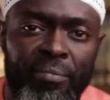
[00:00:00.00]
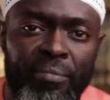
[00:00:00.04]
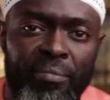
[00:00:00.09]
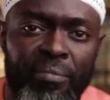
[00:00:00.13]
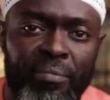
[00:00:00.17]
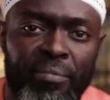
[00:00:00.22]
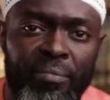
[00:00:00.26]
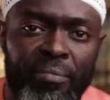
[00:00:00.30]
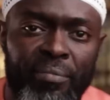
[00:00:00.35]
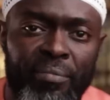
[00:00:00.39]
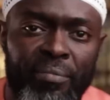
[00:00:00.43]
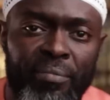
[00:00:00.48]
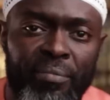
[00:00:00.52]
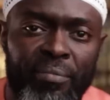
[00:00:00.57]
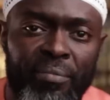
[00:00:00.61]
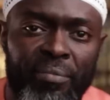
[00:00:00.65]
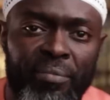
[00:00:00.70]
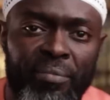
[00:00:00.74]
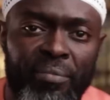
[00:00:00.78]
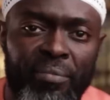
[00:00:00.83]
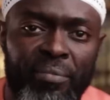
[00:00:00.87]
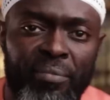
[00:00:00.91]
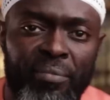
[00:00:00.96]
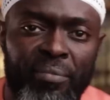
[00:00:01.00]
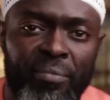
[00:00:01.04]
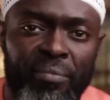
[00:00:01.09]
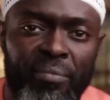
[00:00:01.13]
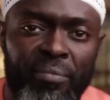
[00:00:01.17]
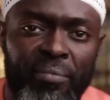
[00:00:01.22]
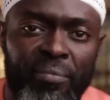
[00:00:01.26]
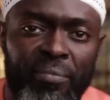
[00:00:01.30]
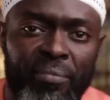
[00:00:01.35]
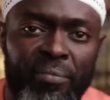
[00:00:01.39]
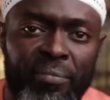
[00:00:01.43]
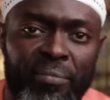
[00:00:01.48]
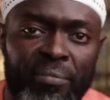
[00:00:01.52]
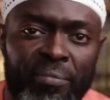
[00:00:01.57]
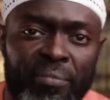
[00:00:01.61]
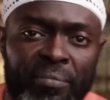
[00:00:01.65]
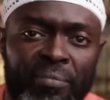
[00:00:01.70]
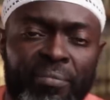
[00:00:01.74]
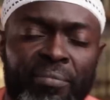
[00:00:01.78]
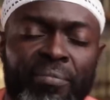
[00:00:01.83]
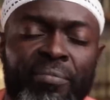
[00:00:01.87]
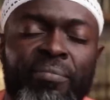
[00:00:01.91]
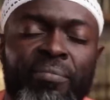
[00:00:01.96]

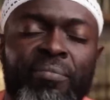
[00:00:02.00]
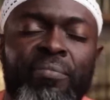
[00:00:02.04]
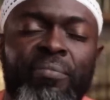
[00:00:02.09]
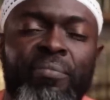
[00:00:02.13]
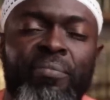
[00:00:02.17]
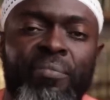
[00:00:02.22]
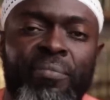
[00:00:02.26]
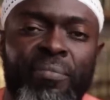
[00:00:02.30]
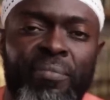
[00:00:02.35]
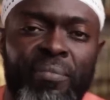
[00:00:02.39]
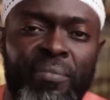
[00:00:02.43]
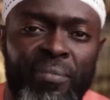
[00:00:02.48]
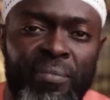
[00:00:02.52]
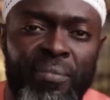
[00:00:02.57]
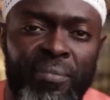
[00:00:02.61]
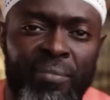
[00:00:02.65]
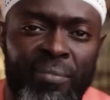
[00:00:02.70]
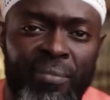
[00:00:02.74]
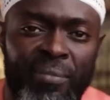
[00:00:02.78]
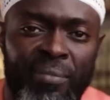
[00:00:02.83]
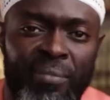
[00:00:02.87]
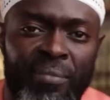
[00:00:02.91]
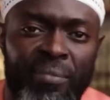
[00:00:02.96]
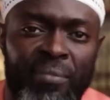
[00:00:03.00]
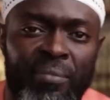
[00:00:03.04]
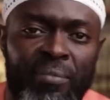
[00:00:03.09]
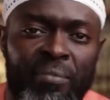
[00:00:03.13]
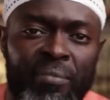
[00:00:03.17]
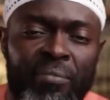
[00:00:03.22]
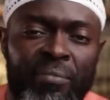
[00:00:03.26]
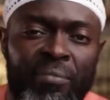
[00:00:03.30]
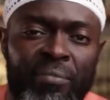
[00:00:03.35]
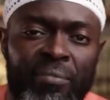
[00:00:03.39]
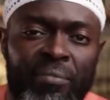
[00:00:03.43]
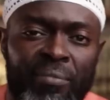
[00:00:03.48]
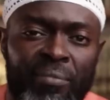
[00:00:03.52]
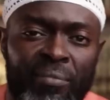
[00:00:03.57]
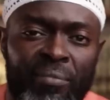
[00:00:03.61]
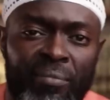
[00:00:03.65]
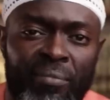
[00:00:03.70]
This person isn't speaking.